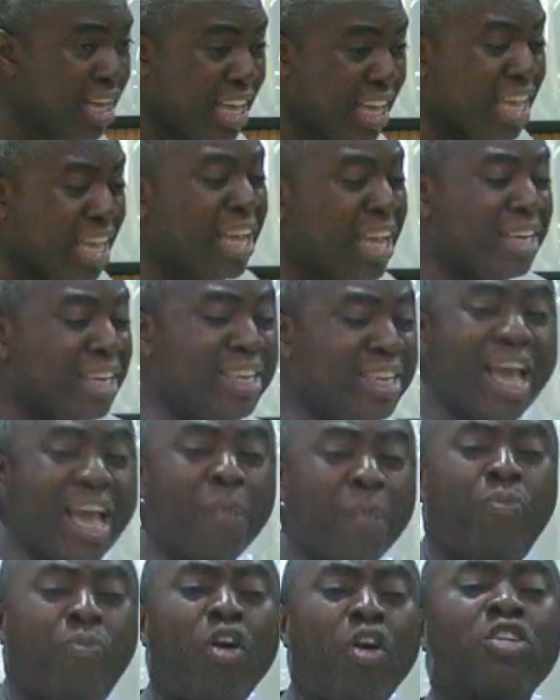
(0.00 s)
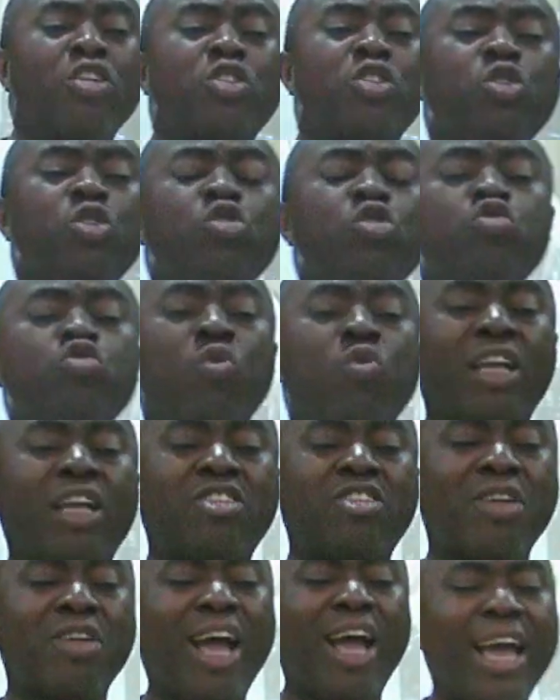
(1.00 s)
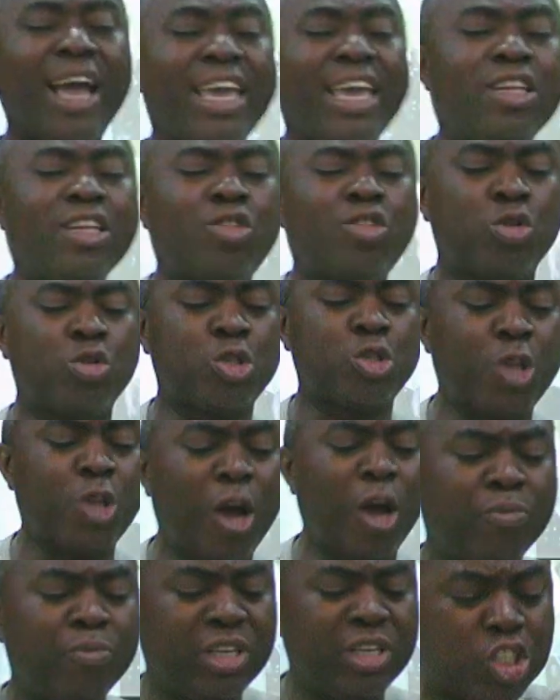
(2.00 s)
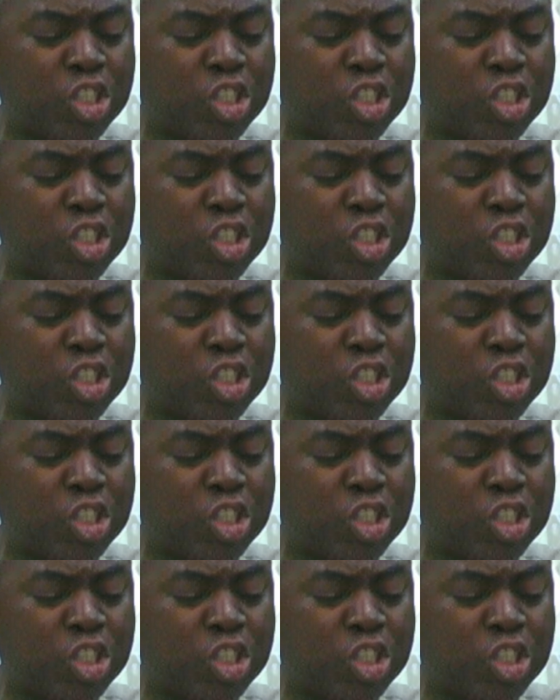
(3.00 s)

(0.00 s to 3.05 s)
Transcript: The apostles were trying to stop the ship